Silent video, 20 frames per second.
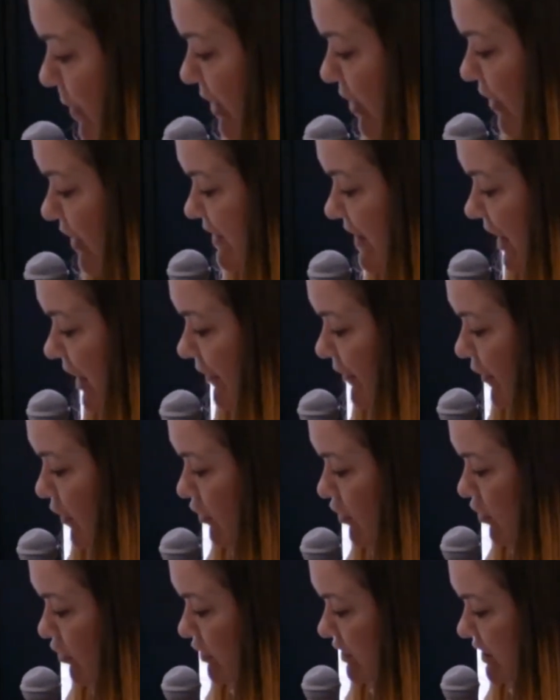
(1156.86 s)
on the telephone
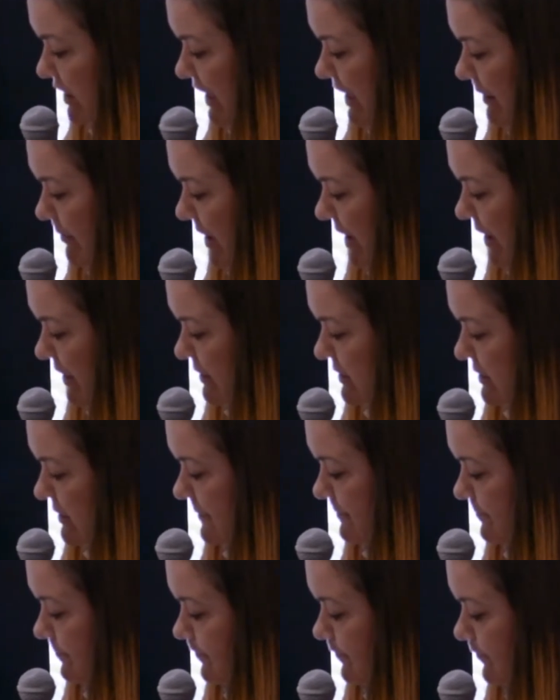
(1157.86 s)
calls that he makes.
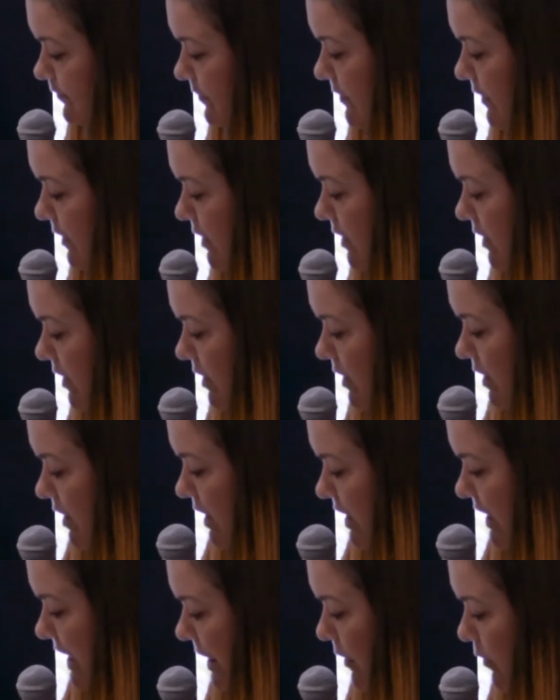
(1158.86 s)

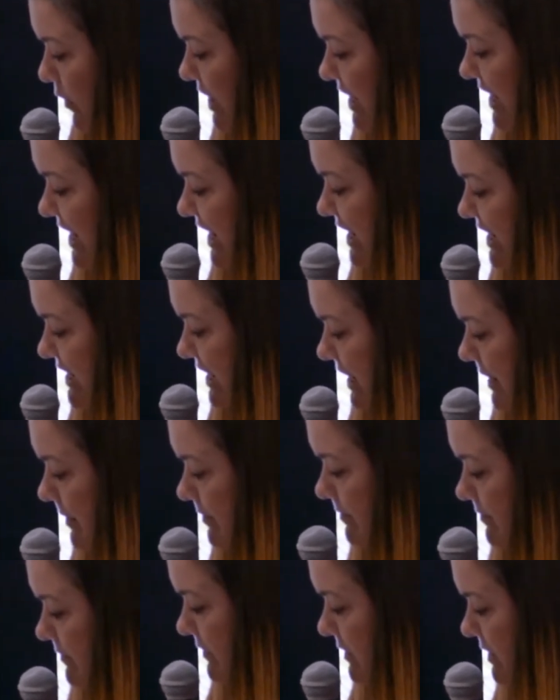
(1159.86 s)
Yeah, we need
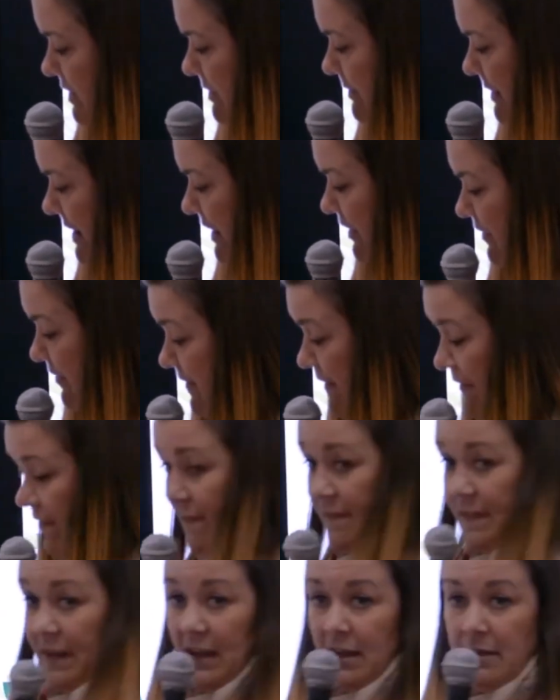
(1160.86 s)
him to make
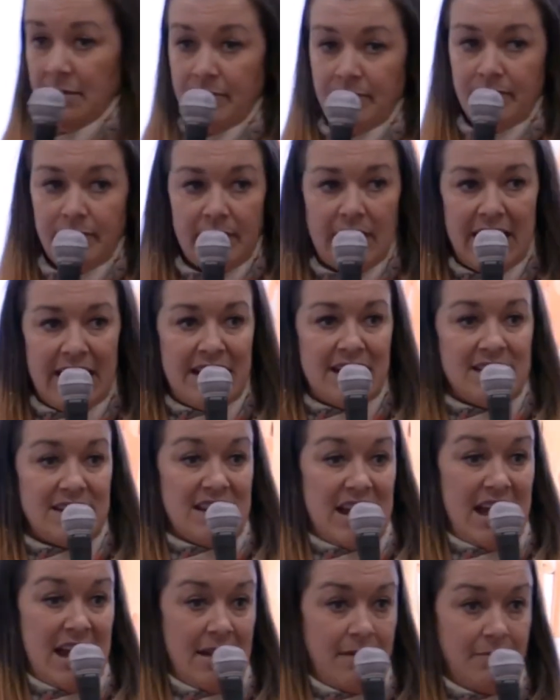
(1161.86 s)
50 in a
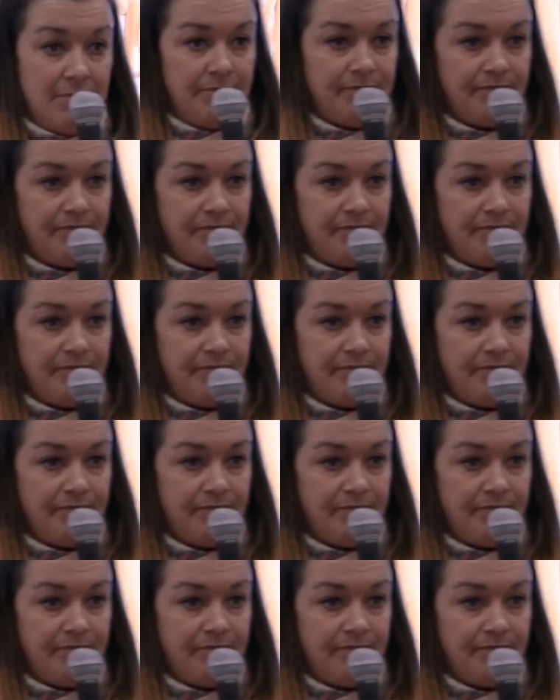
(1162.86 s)
day.